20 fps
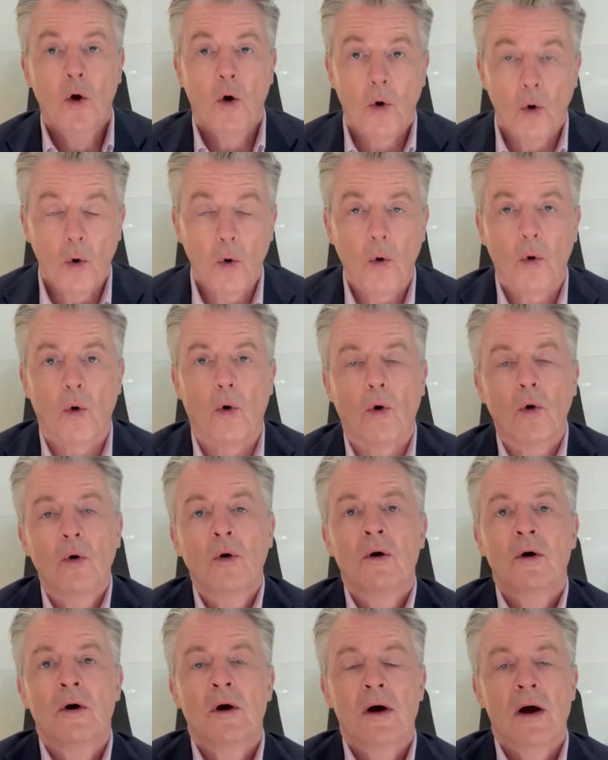
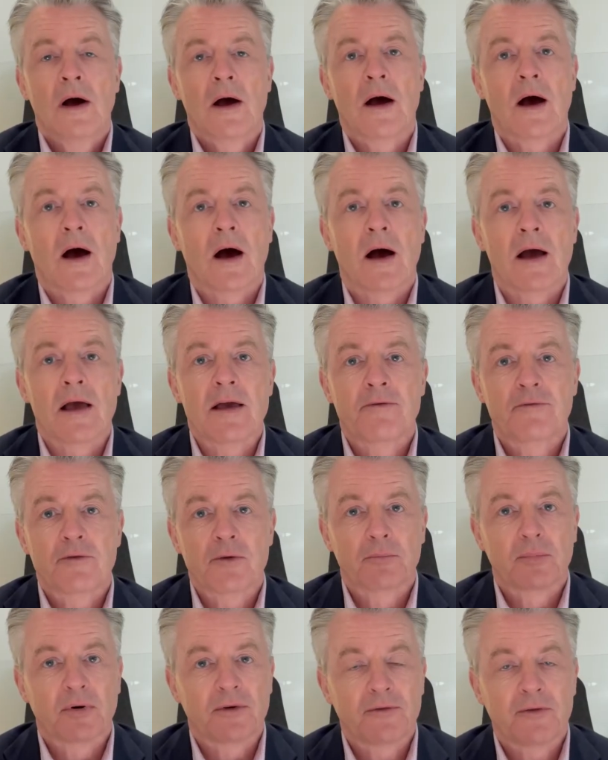or uh, if
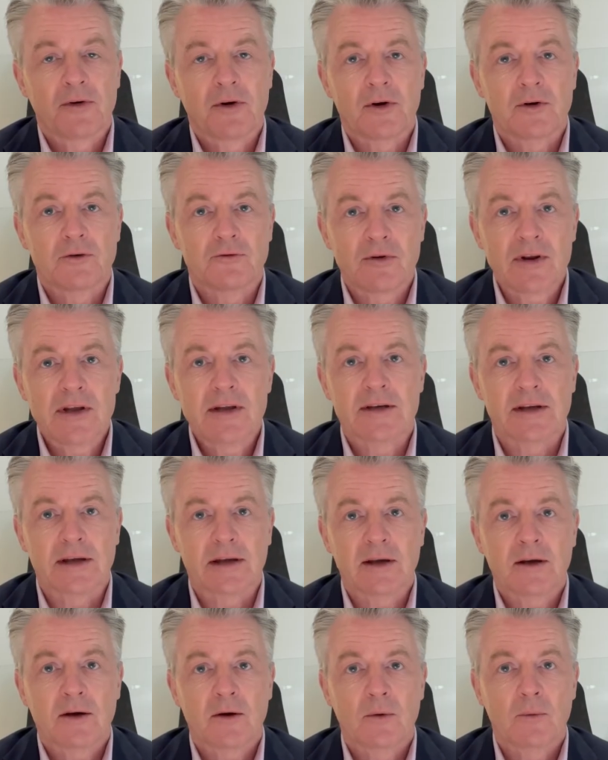you preferred
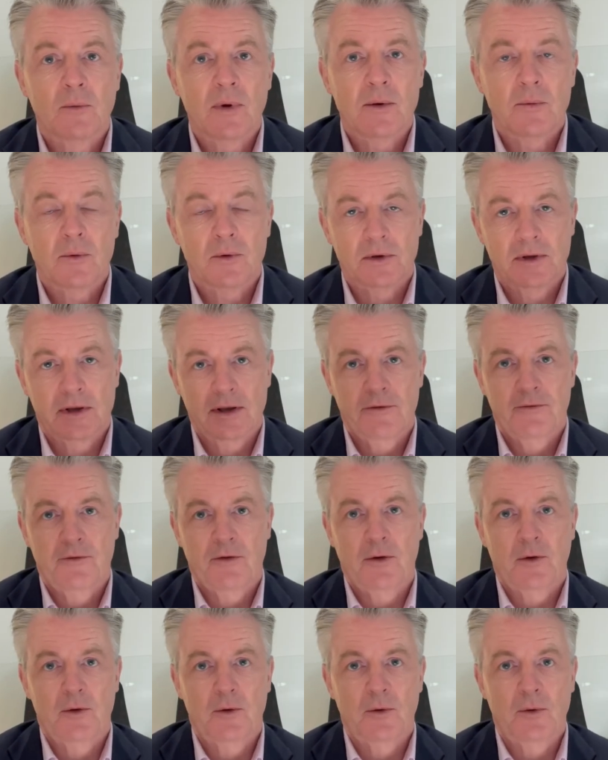reading, we would give
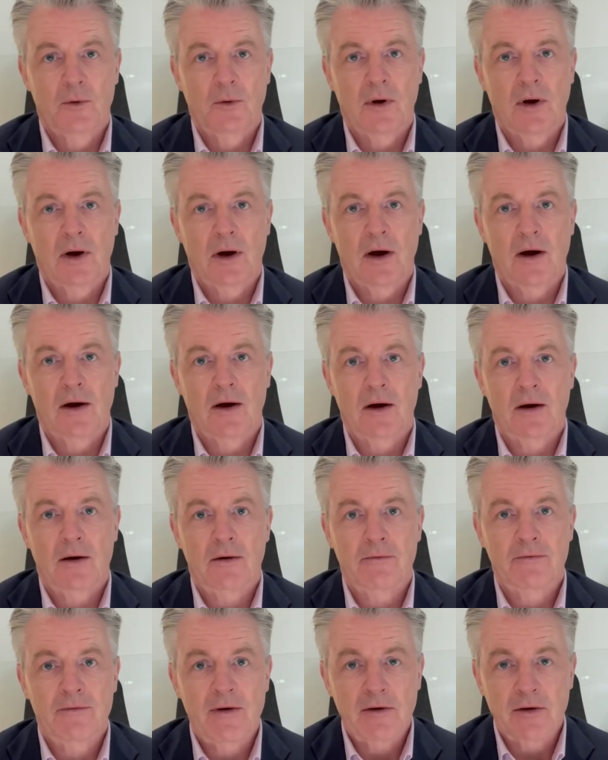you uh,
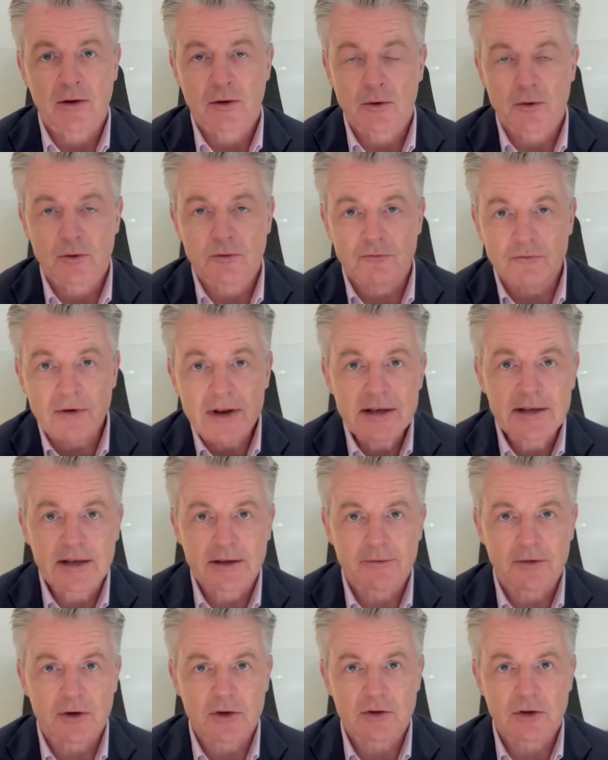very good
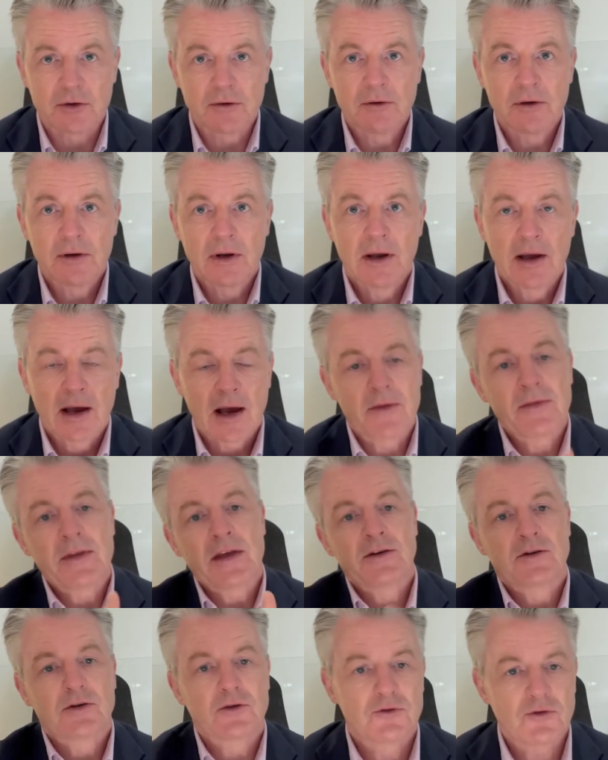reading vision, and
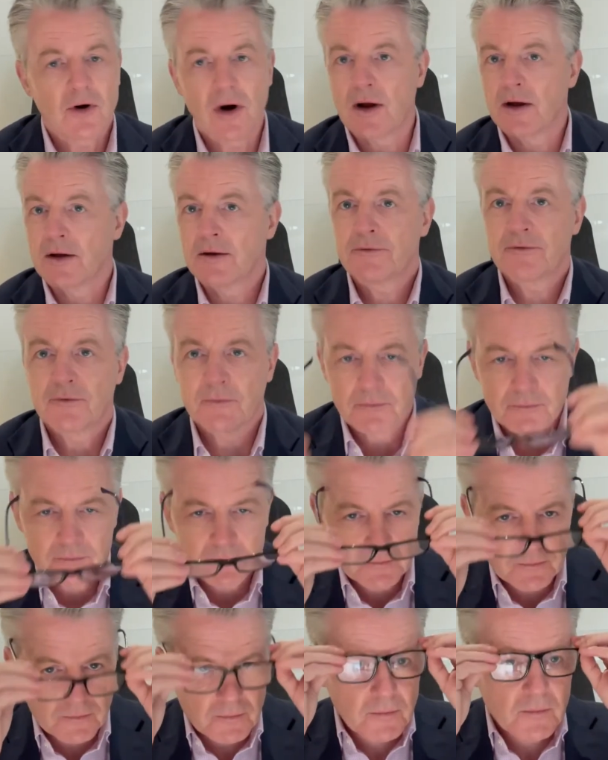then to drive,
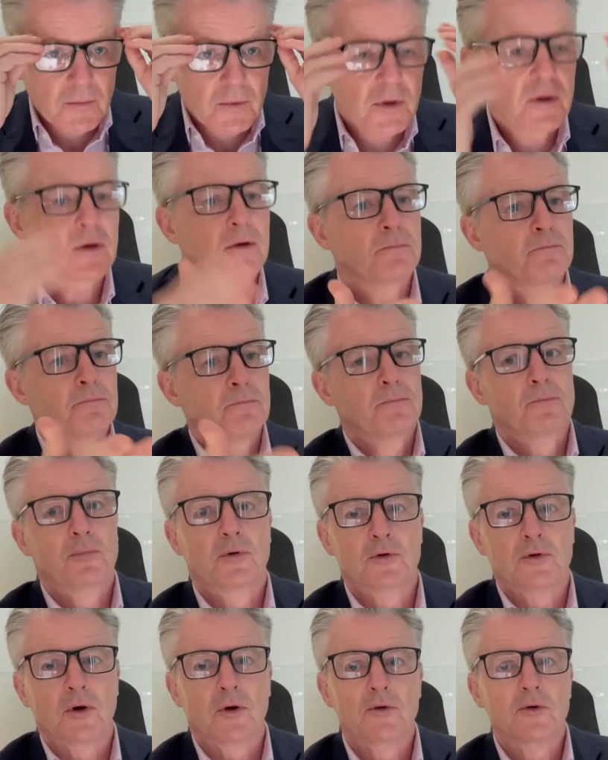you'd
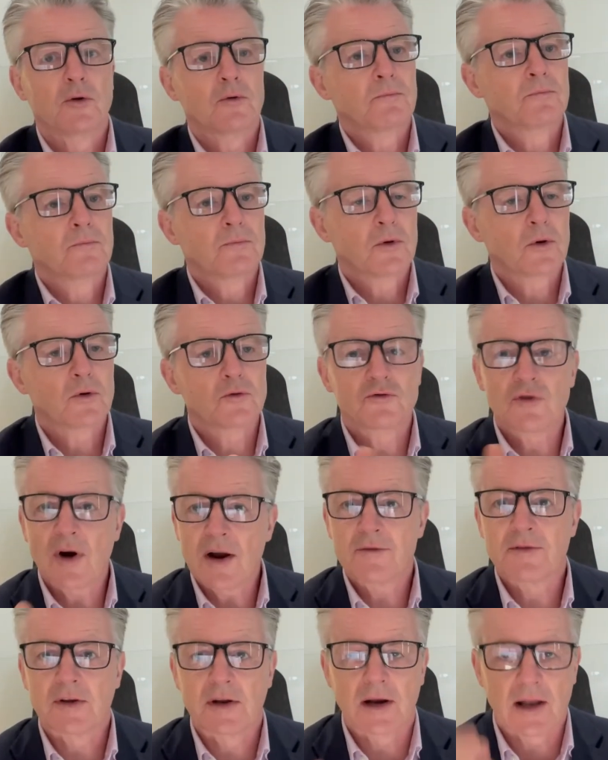put on your, your
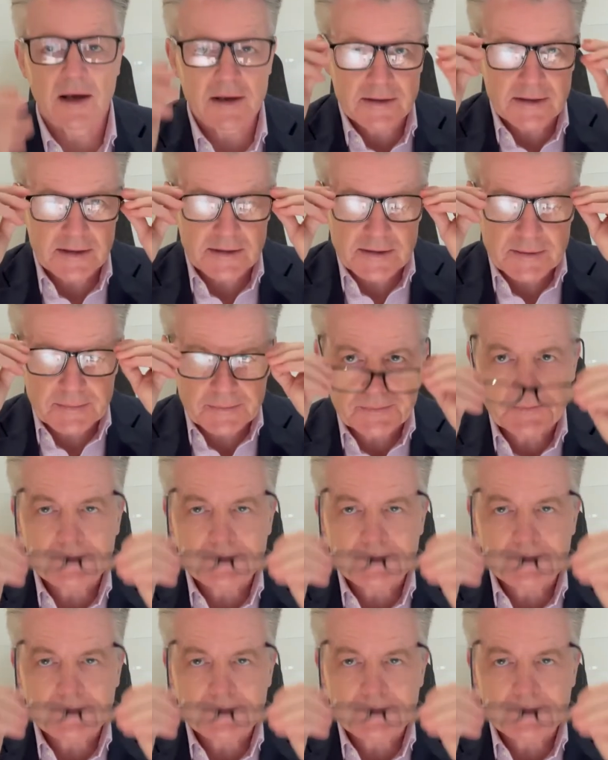driving glasses.